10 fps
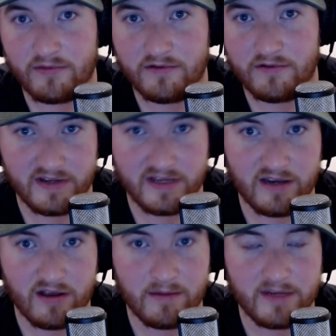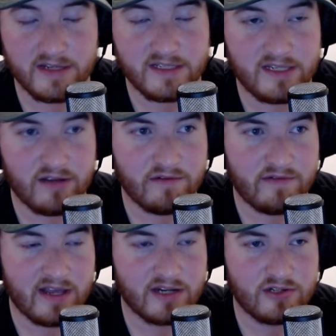Vietnam in itself,
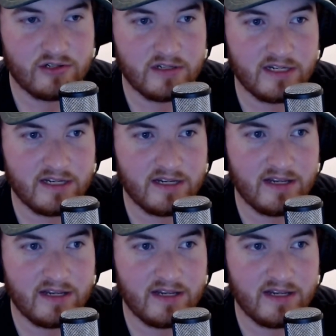actually,